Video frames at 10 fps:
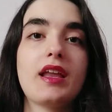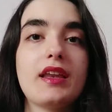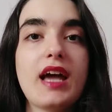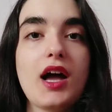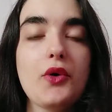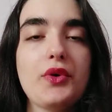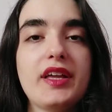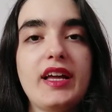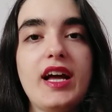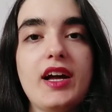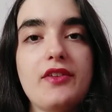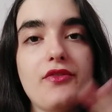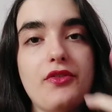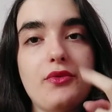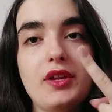Now we have
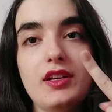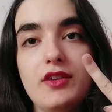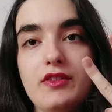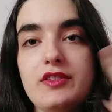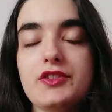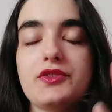3 novels